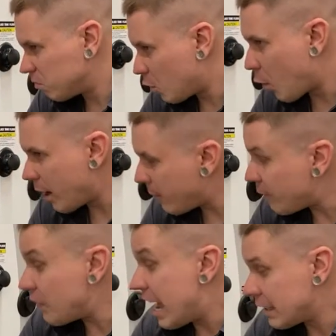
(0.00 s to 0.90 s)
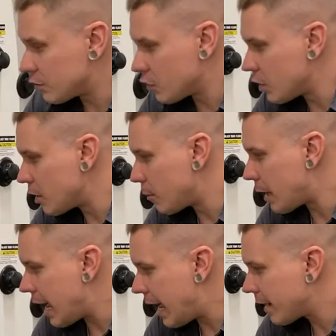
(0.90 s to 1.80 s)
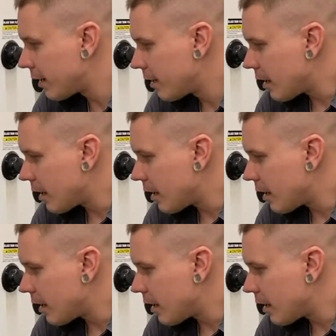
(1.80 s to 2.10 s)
quite a bit faster than the black,